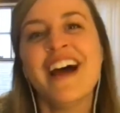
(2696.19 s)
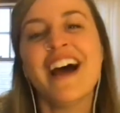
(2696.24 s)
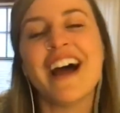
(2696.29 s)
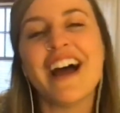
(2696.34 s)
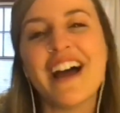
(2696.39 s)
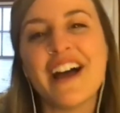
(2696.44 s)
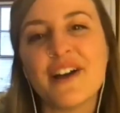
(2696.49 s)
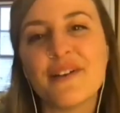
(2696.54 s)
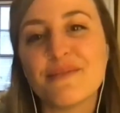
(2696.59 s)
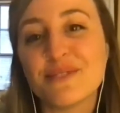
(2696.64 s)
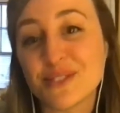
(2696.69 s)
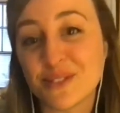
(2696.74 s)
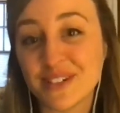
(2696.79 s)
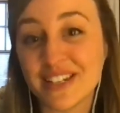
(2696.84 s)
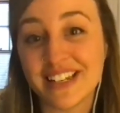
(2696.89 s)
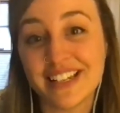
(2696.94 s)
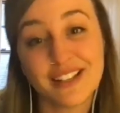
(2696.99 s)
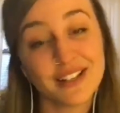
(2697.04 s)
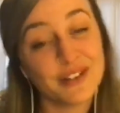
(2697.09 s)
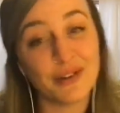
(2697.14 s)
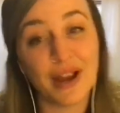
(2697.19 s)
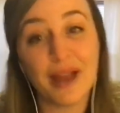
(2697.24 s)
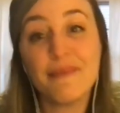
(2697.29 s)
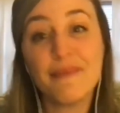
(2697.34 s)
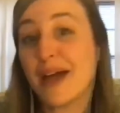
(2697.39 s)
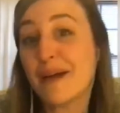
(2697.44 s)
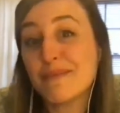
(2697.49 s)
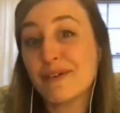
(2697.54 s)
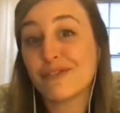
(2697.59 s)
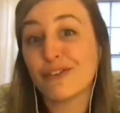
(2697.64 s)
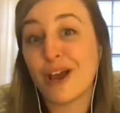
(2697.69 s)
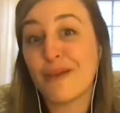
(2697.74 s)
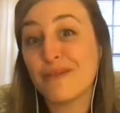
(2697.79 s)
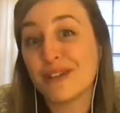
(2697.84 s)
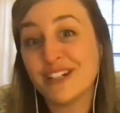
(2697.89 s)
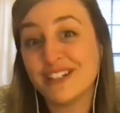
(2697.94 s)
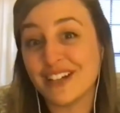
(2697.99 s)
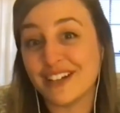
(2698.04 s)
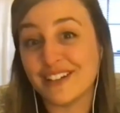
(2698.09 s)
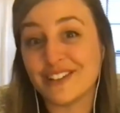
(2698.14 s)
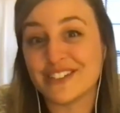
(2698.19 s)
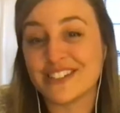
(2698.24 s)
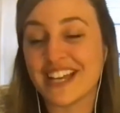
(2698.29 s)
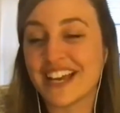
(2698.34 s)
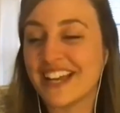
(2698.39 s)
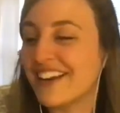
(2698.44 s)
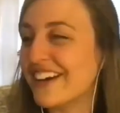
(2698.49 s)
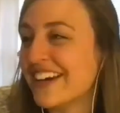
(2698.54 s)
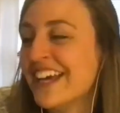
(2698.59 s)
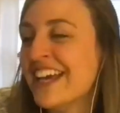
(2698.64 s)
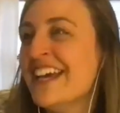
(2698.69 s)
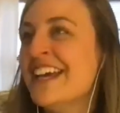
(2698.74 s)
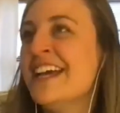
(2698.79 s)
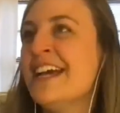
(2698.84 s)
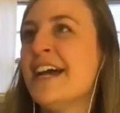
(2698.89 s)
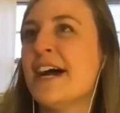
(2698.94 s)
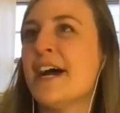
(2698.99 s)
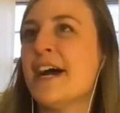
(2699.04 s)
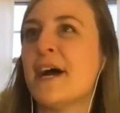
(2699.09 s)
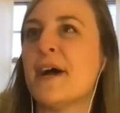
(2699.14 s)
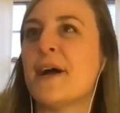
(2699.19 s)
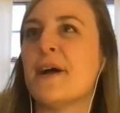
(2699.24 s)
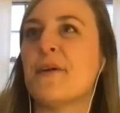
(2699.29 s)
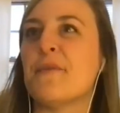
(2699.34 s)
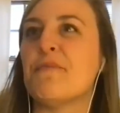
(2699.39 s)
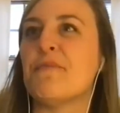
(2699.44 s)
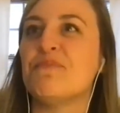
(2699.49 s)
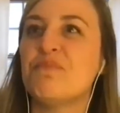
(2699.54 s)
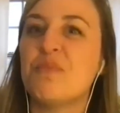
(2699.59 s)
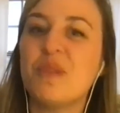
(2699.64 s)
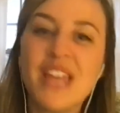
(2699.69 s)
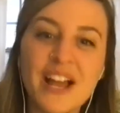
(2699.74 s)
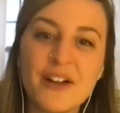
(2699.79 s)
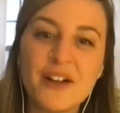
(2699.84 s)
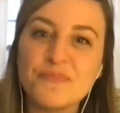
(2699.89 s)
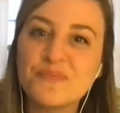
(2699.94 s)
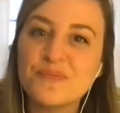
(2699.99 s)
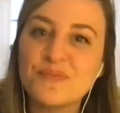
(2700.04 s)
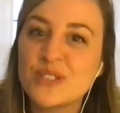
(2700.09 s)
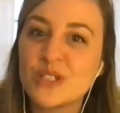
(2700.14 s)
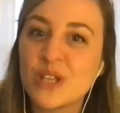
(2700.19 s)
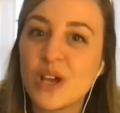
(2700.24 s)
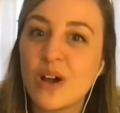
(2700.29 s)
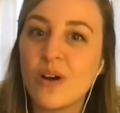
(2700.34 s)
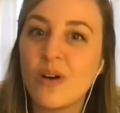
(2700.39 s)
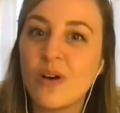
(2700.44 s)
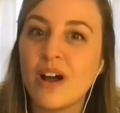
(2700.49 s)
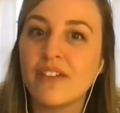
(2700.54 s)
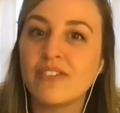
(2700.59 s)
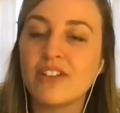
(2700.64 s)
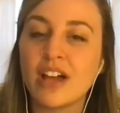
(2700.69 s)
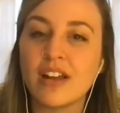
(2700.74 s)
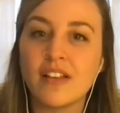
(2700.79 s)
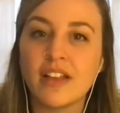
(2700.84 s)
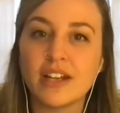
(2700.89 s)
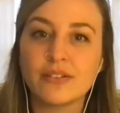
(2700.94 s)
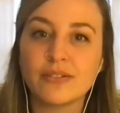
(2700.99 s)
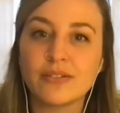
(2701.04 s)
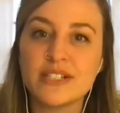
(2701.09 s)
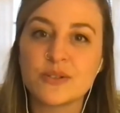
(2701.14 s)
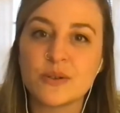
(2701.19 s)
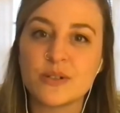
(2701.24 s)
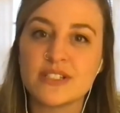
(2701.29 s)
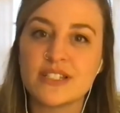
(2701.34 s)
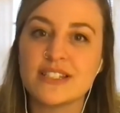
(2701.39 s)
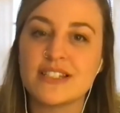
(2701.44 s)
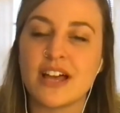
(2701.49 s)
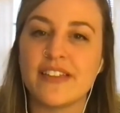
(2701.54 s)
Um, so grab that before I put a dollar sign on it. Um, but yeah, so I've got a lot of resources.